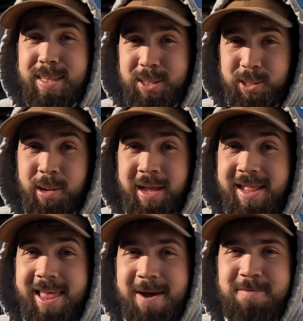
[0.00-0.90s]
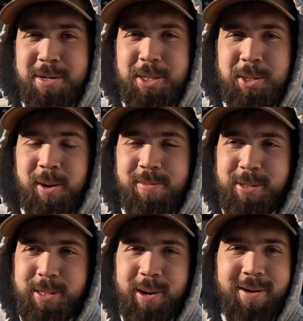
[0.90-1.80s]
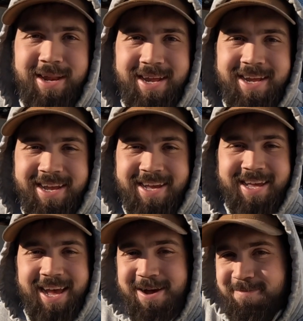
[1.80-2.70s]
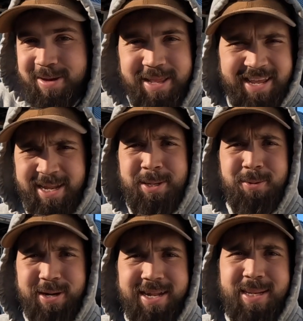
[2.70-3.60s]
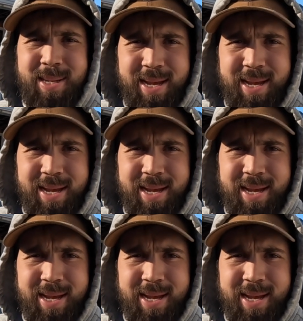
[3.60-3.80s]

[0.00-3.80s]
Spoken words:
this truck had that much trouble starting, but it is what it is.